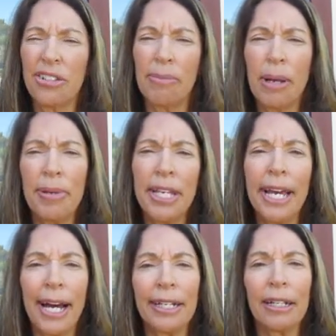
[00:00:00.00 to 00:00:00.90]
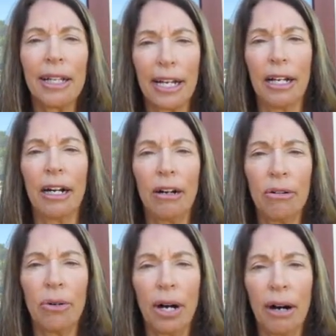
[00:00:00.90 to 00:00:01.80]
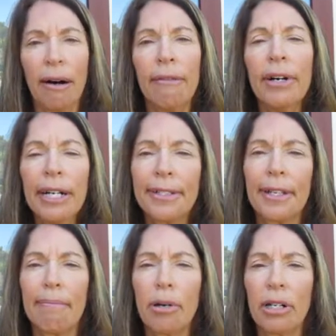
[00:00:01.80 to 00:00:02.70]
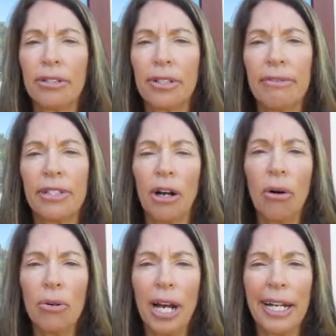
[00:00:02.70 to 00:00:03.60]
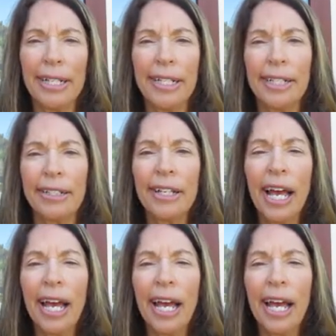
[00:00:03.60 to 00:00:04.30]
So maybe he had to let go of some parts of his own ideas